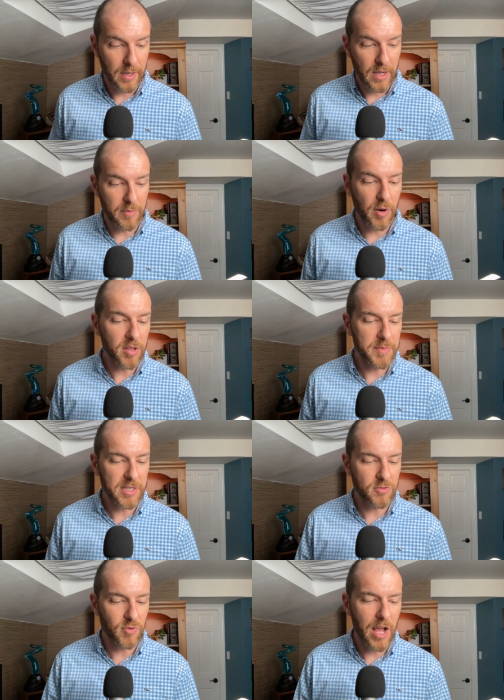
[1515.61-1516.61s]
and partly
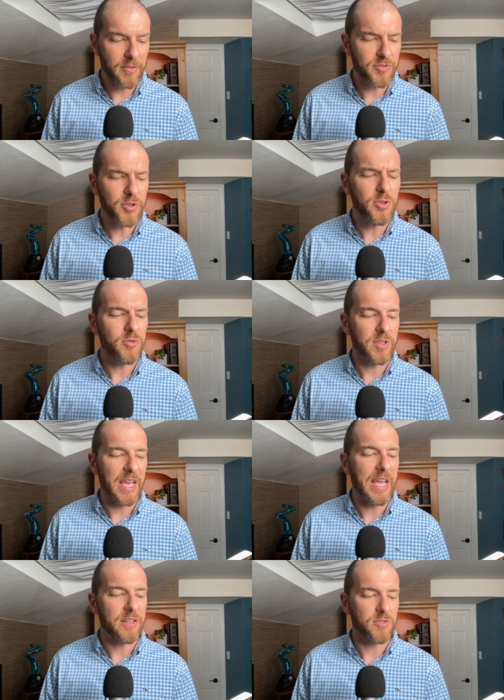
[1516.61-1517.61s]
because Ralph knew the
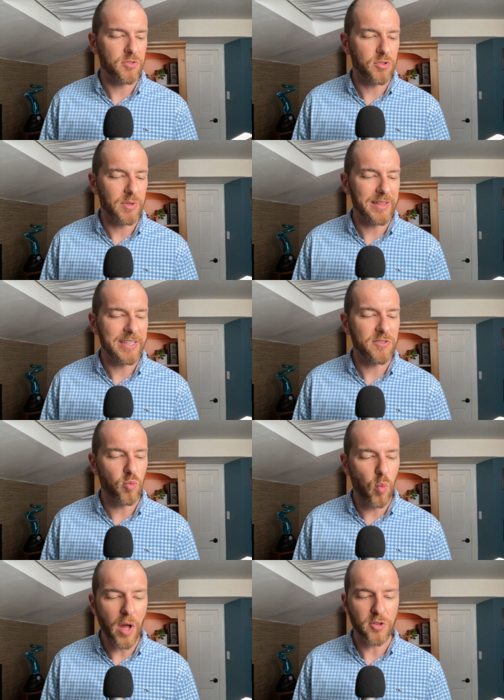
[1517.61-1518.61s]
answer to at least
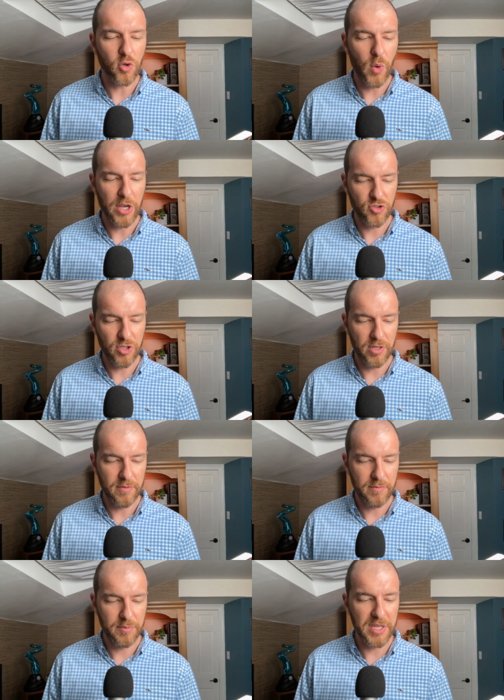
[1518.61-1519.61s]
one
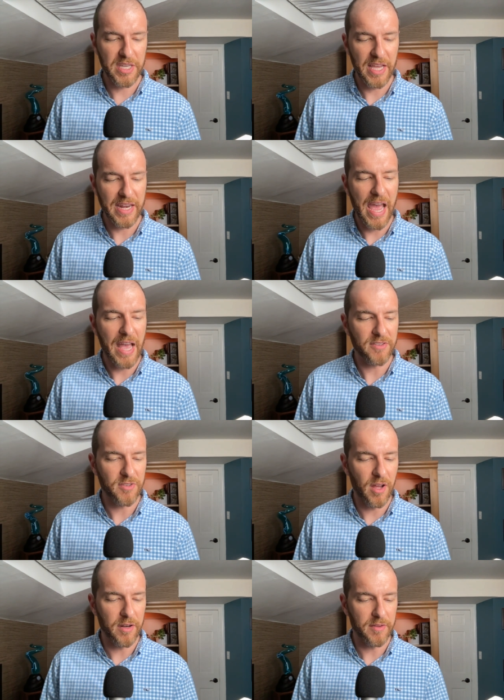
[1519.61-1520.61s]
question Piggy had asked
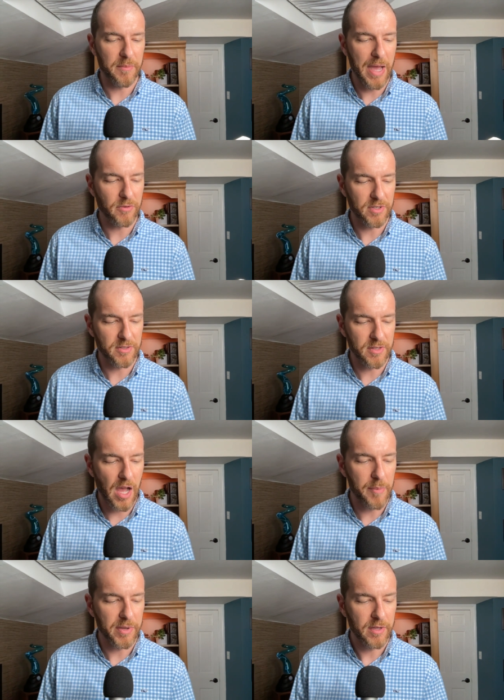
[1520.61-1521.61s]
on the mountain
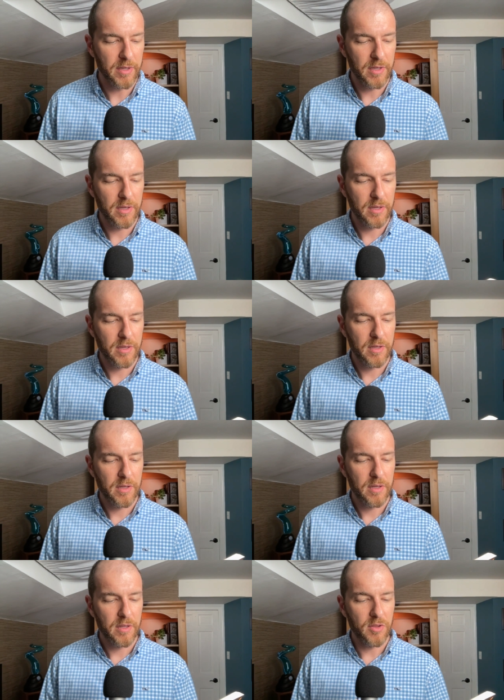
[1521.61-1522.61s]
top.
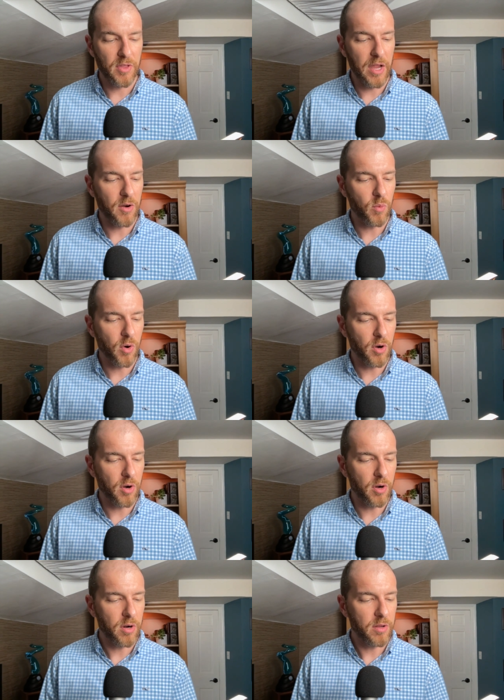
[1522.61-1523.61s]
There
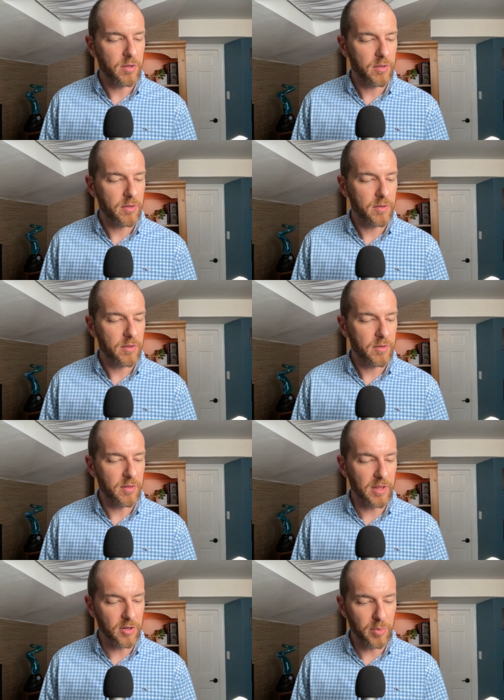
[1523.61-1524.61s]
were
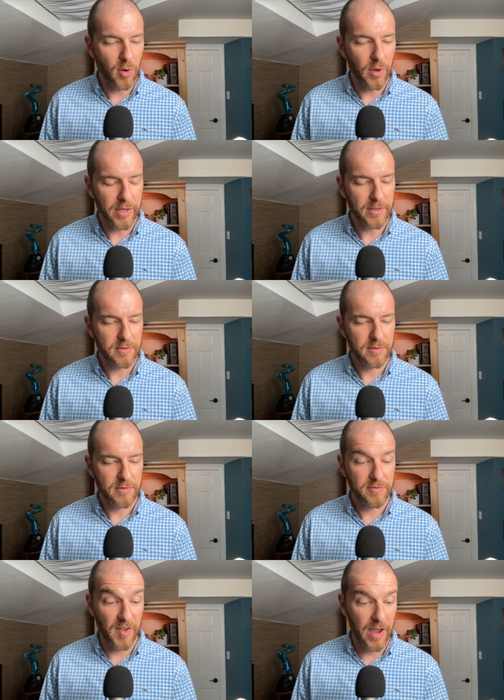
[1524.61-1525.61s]
little boys,
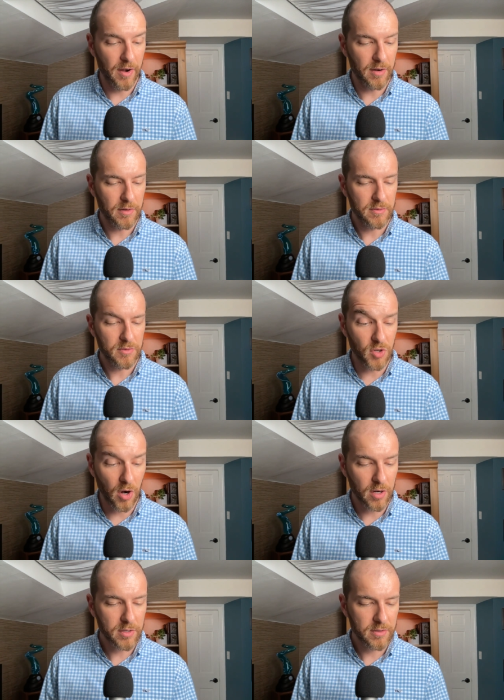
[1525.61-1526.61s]
fair,
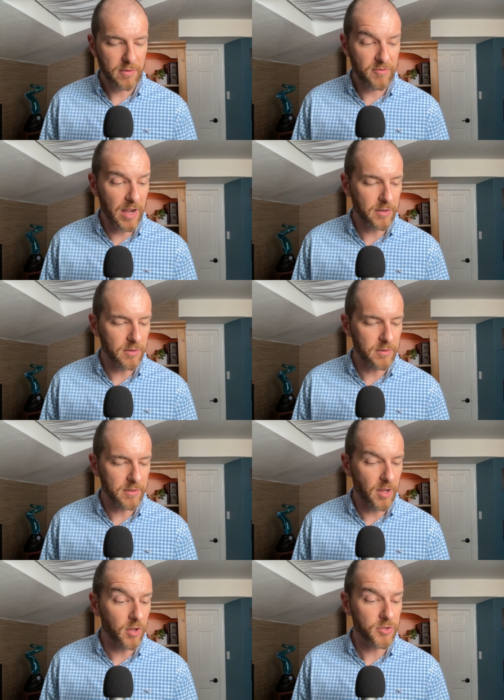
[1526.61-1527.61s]
dark, freckled, and
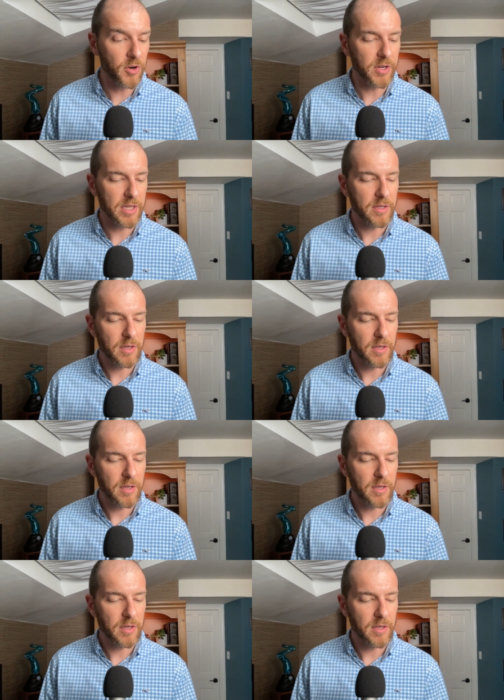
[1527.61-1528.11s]
all dirty,